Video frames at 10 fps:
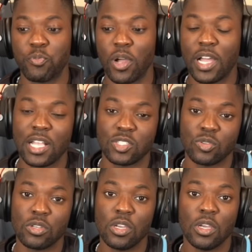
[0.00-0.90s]
I got
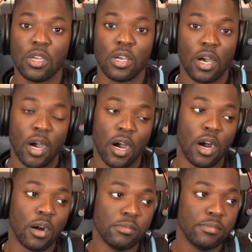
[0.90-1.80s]

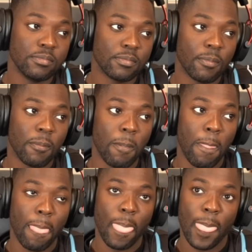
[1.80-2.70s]
to.
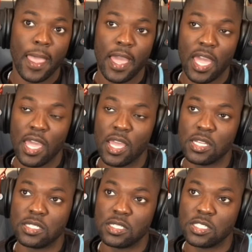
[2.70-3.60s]

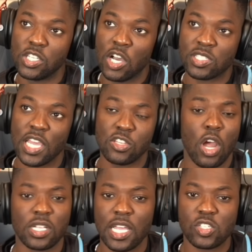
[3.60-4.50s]
And you know what I'm saying?
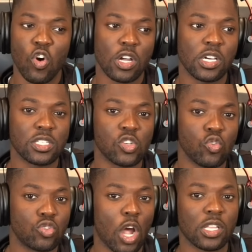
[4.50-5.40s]
Dark Light's going good
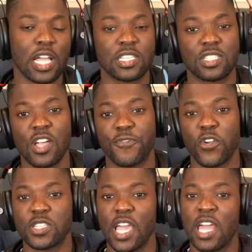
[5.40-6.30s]
too. Dark Light's is tougher.
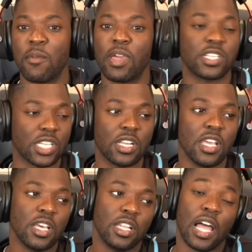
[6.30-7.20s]
It's an animation.
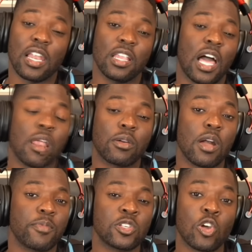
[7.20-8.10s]
A lot of
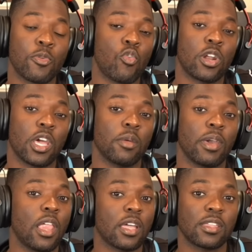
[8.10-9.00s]
companies don't be wanting
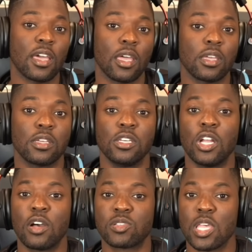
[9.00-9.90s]
anime like that. You know
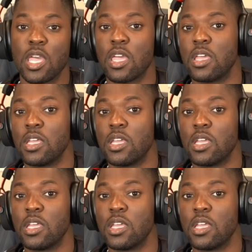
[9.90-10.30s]
what I'm saying?